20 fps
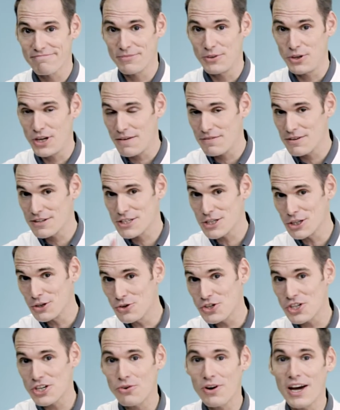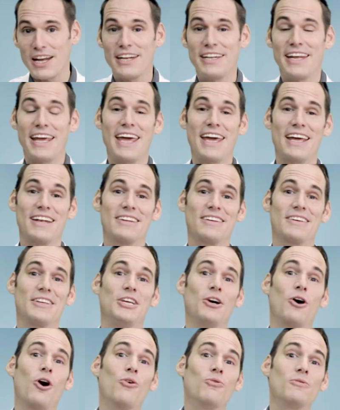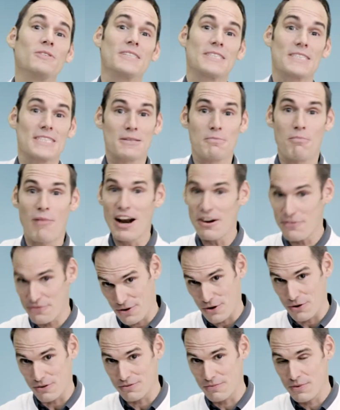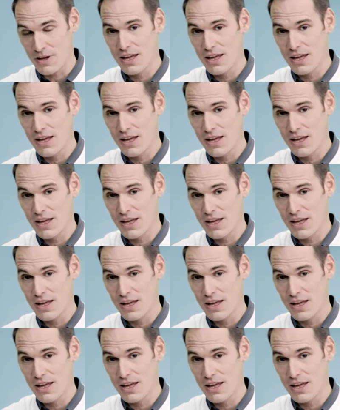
You have the solution right at hand, your own smartphone.